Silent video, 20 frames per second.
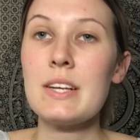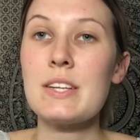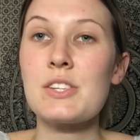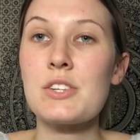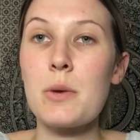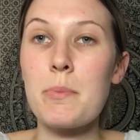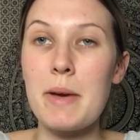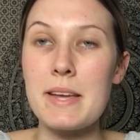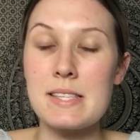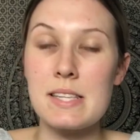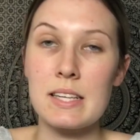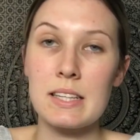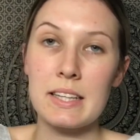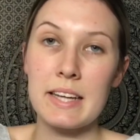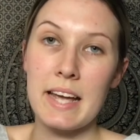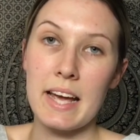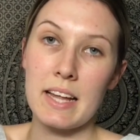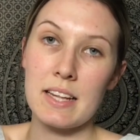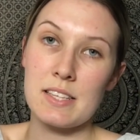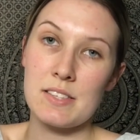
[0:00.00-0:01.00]
So
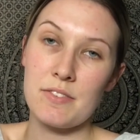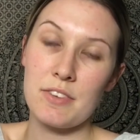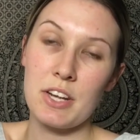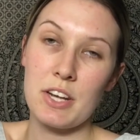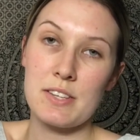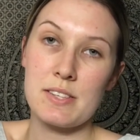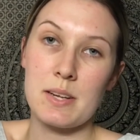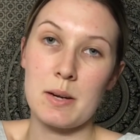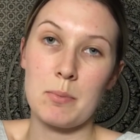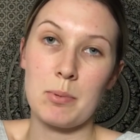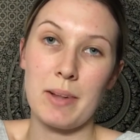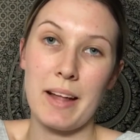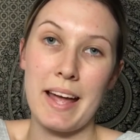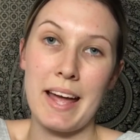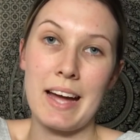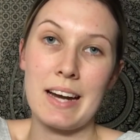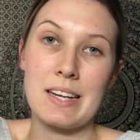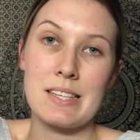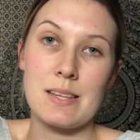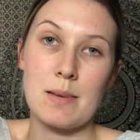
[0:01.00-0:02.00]
basically how this video is going to play
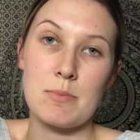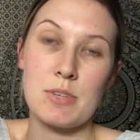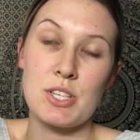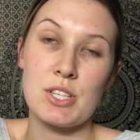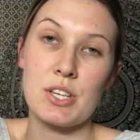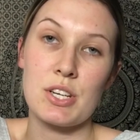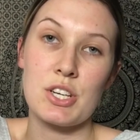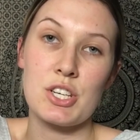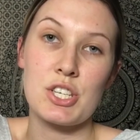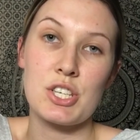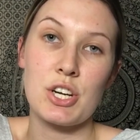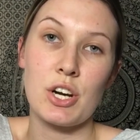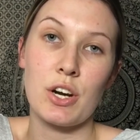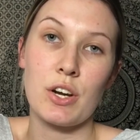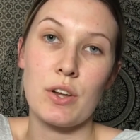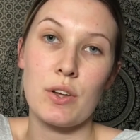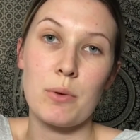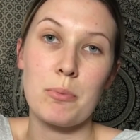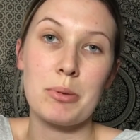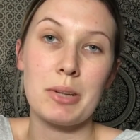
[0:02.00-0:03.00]
out is I'm just going to show
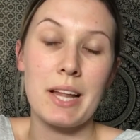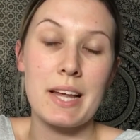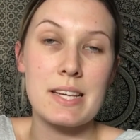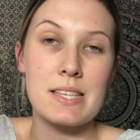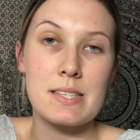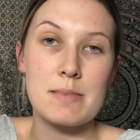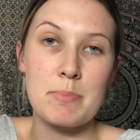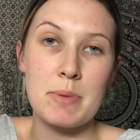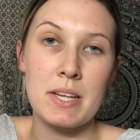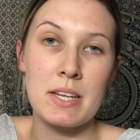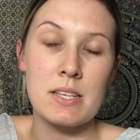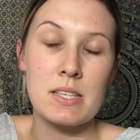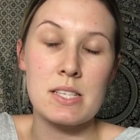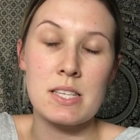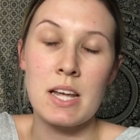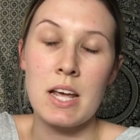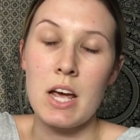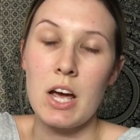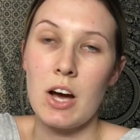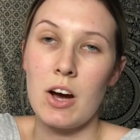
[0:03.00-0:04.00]
you placement
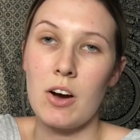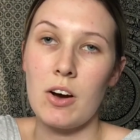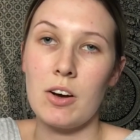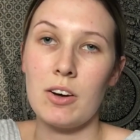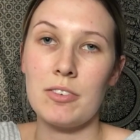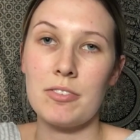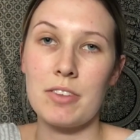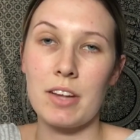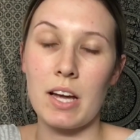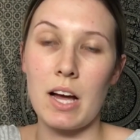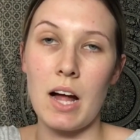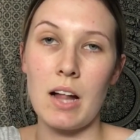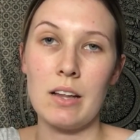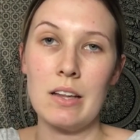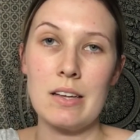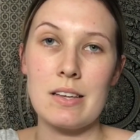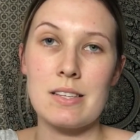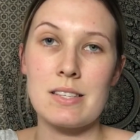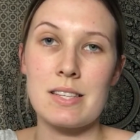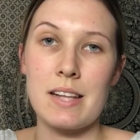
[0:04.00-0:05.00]
of the
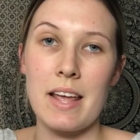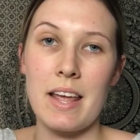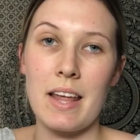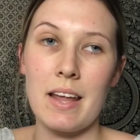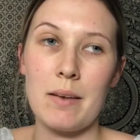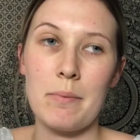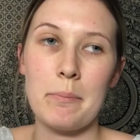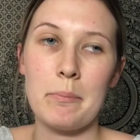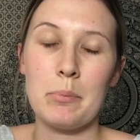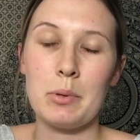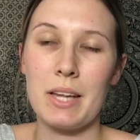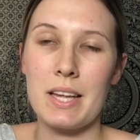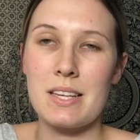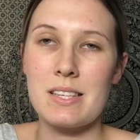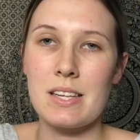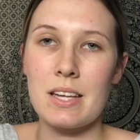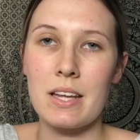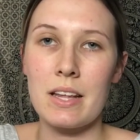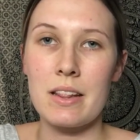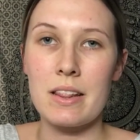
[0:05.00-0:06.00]
colors and
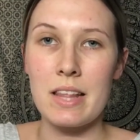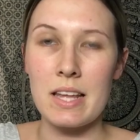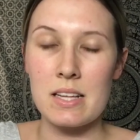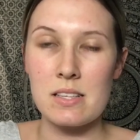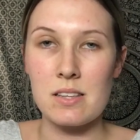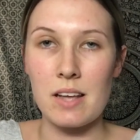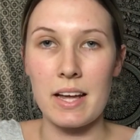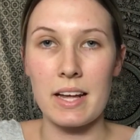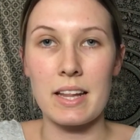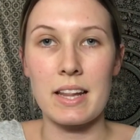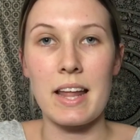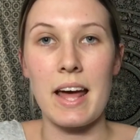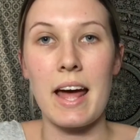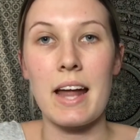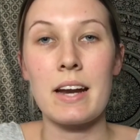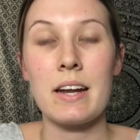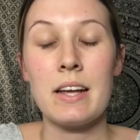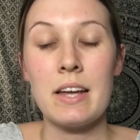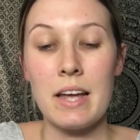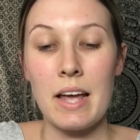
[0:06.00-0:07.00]
blending and things like
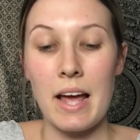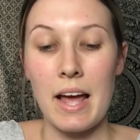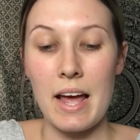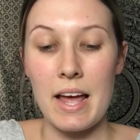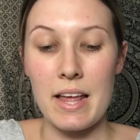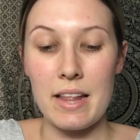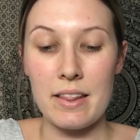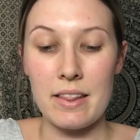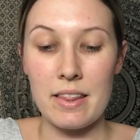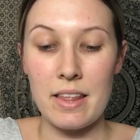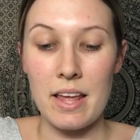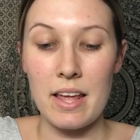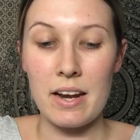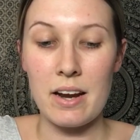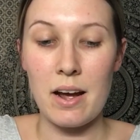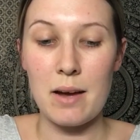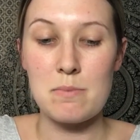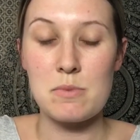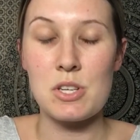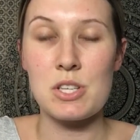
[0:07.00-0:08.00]
that, and then
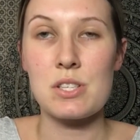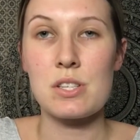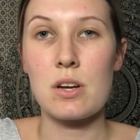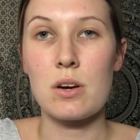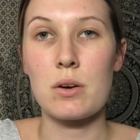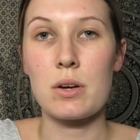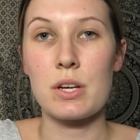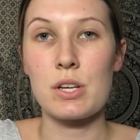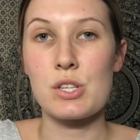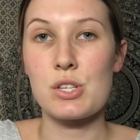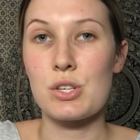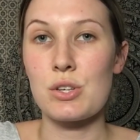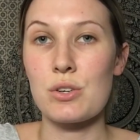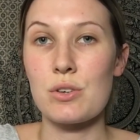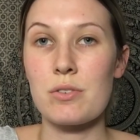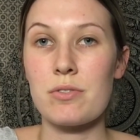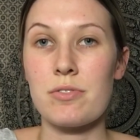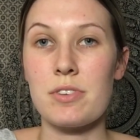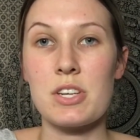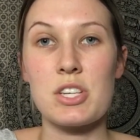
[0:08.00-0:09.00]
I'm just going
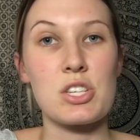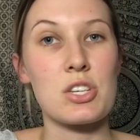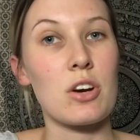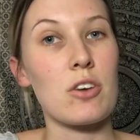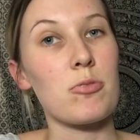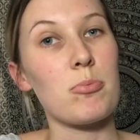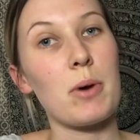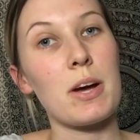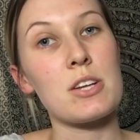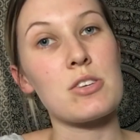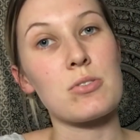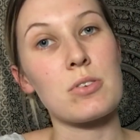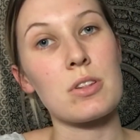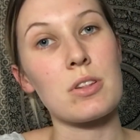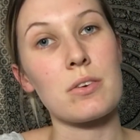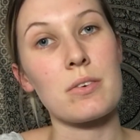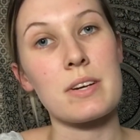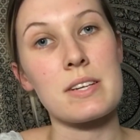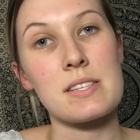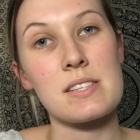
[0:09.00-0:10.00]
to finish off by doing
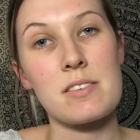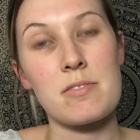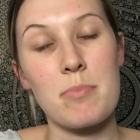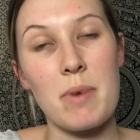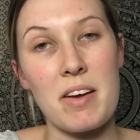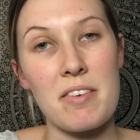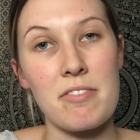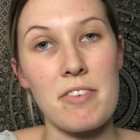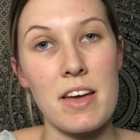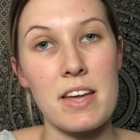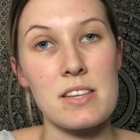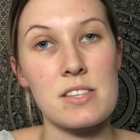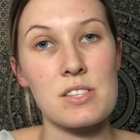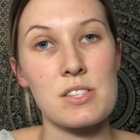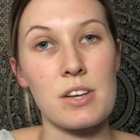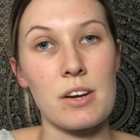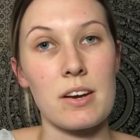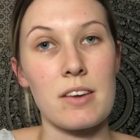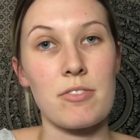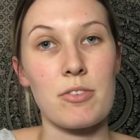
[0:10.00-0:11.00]
the rest of my face.
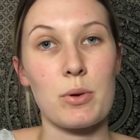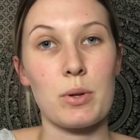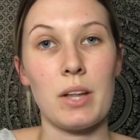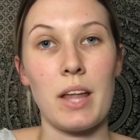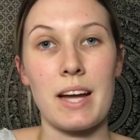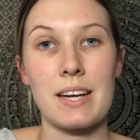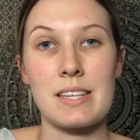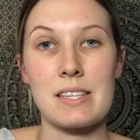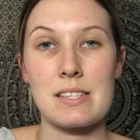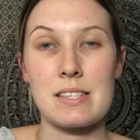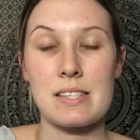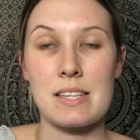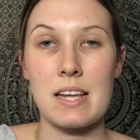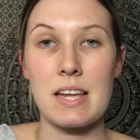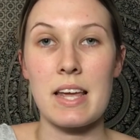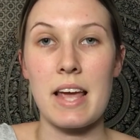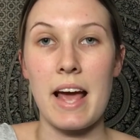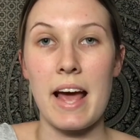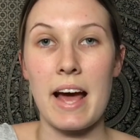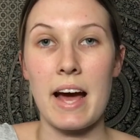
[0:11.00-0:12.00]
So if you would like to
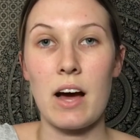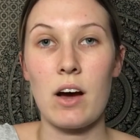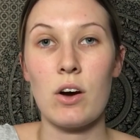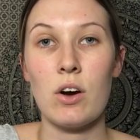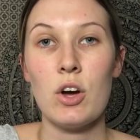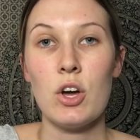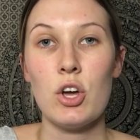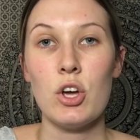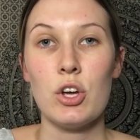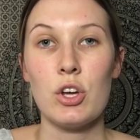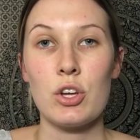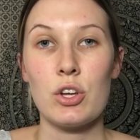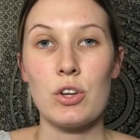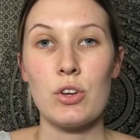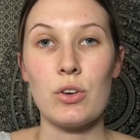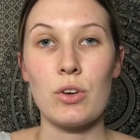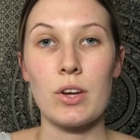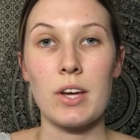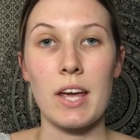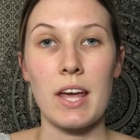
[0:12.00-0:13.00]
see how
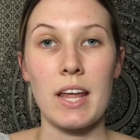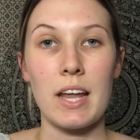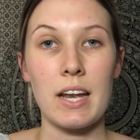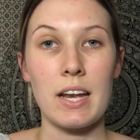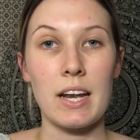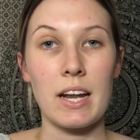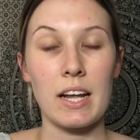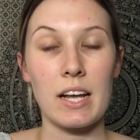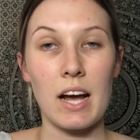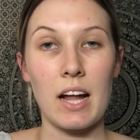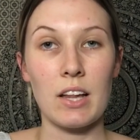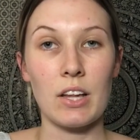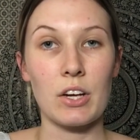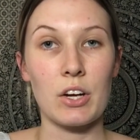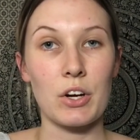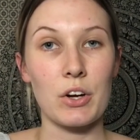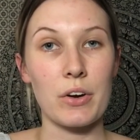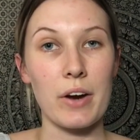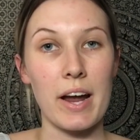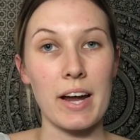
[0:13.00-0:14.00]
you can color
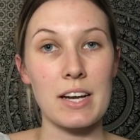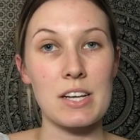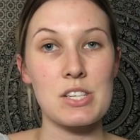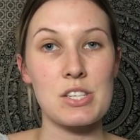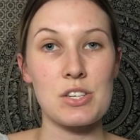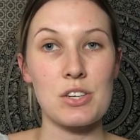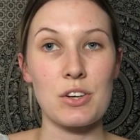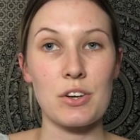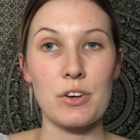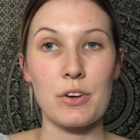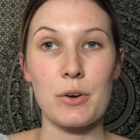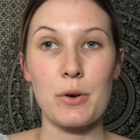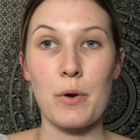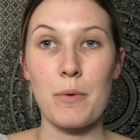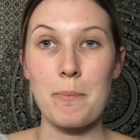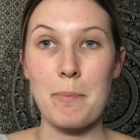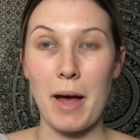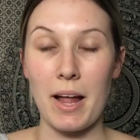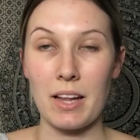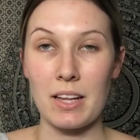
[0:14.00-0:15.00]
correct to
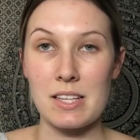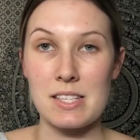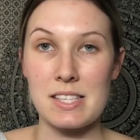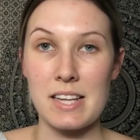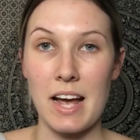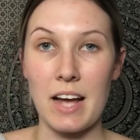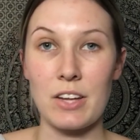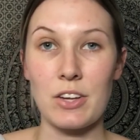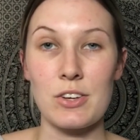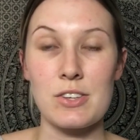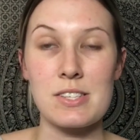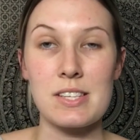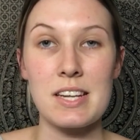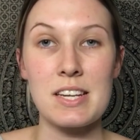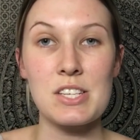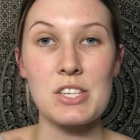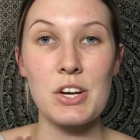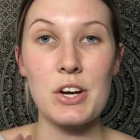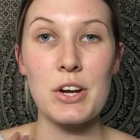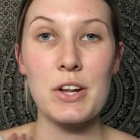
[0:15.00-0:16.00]
balance out your
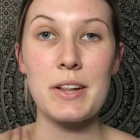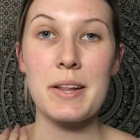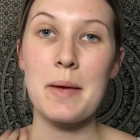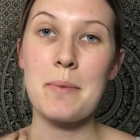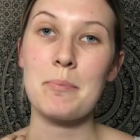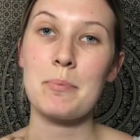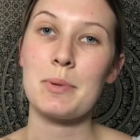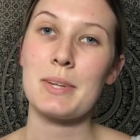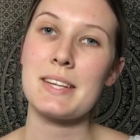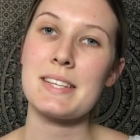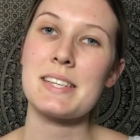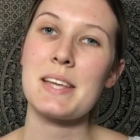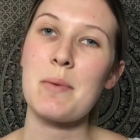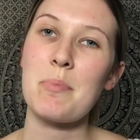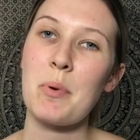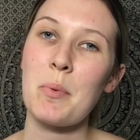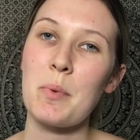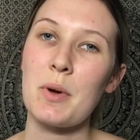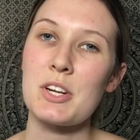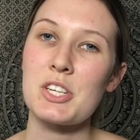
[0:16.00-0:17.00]
skin tone, then please
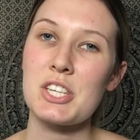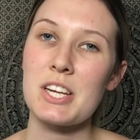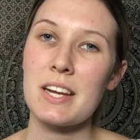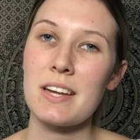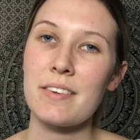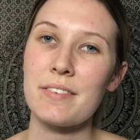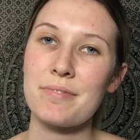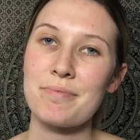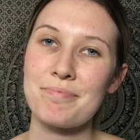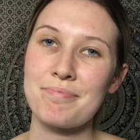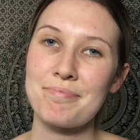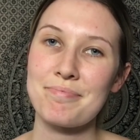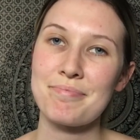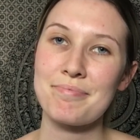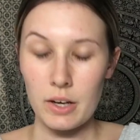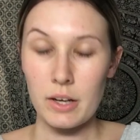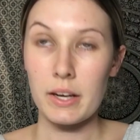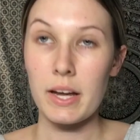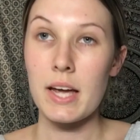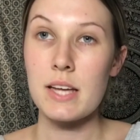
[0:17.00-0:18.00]
keep on watching.
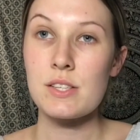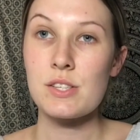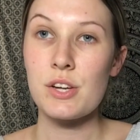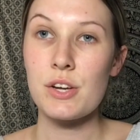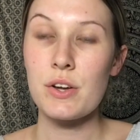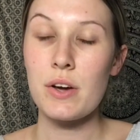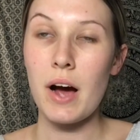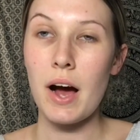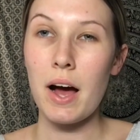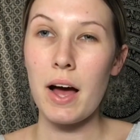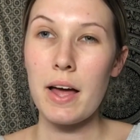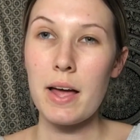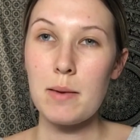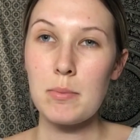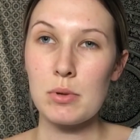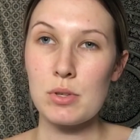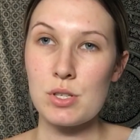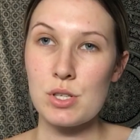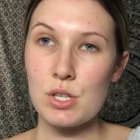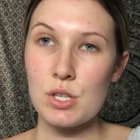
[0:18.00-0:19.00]
Okay, so you are
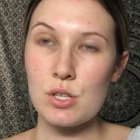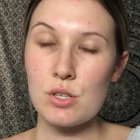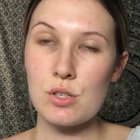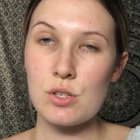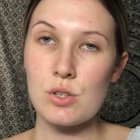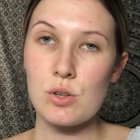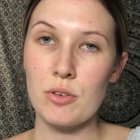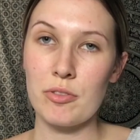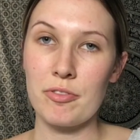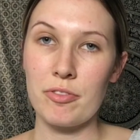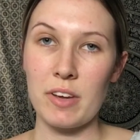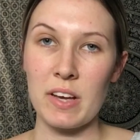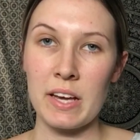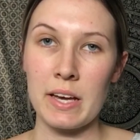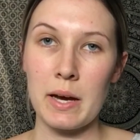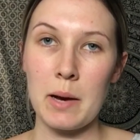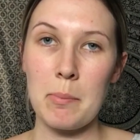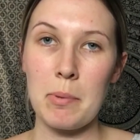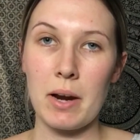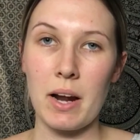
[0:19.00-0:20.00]
able to use your
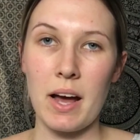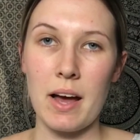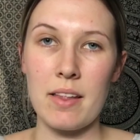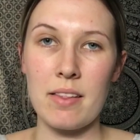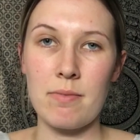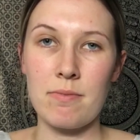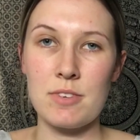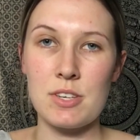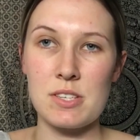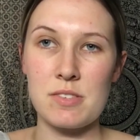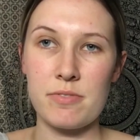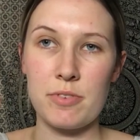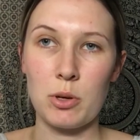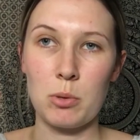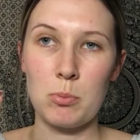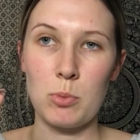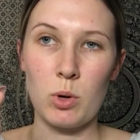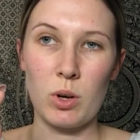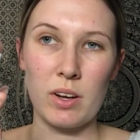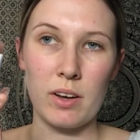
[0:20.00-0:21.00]
finger, but I just feel
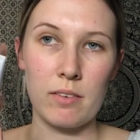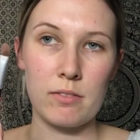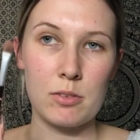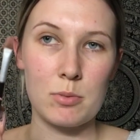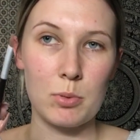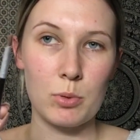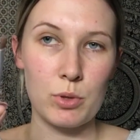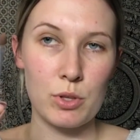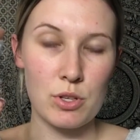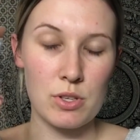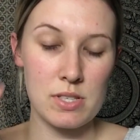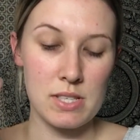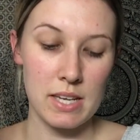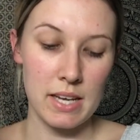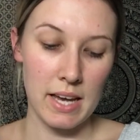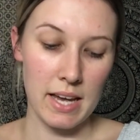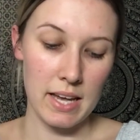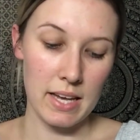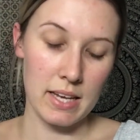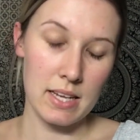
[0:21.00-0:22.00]
more comfortable
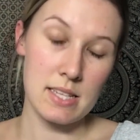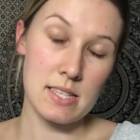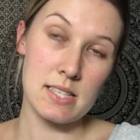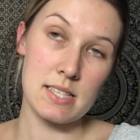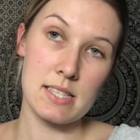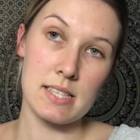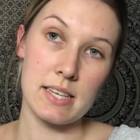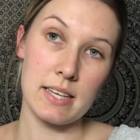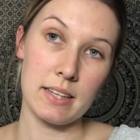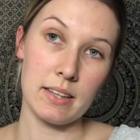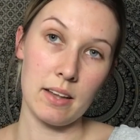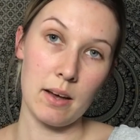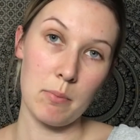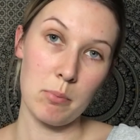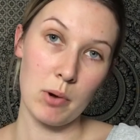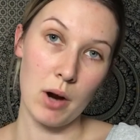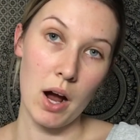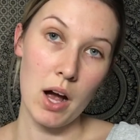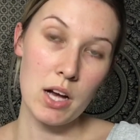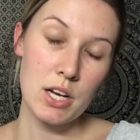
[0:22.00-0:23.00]
using a concealer
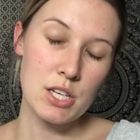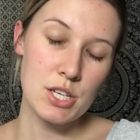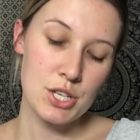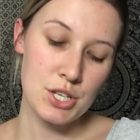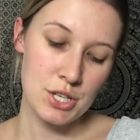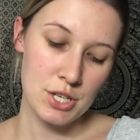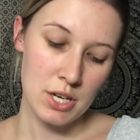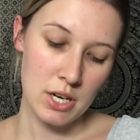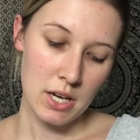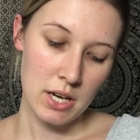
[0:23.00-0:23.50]
brush.